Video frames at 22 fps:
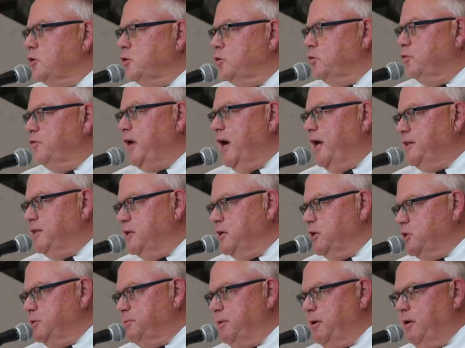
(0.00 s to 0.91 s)
you've got the
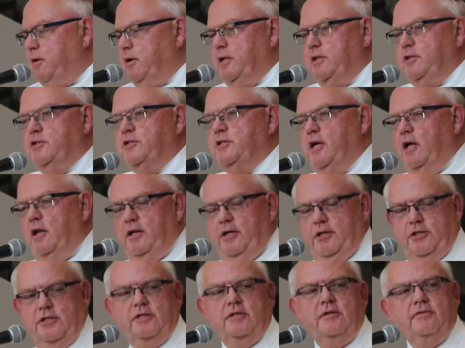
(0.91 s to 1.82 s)
experience, tell
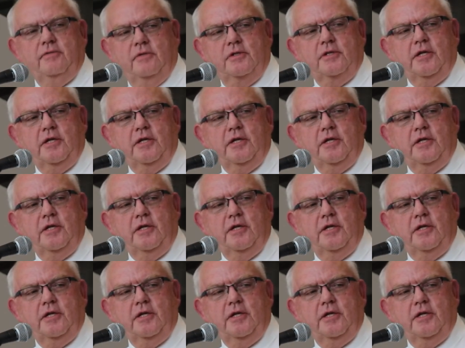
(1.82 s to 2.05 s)
us,